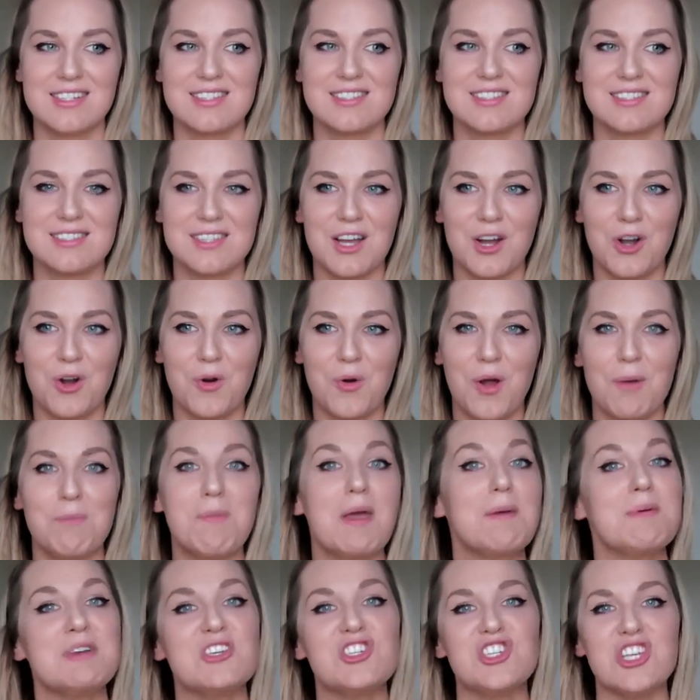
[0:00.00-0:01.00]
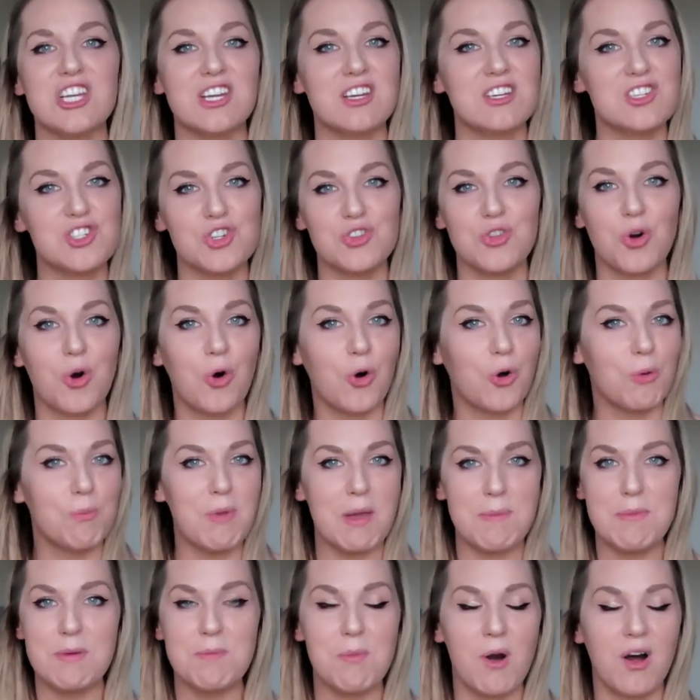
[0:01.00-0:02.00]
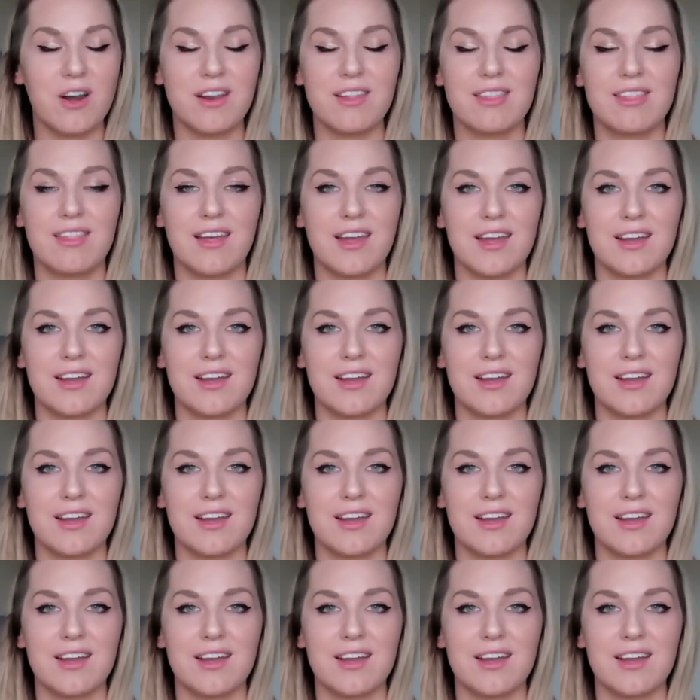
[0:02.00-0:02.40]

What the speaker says: So maybe she can do the whole baby bonnet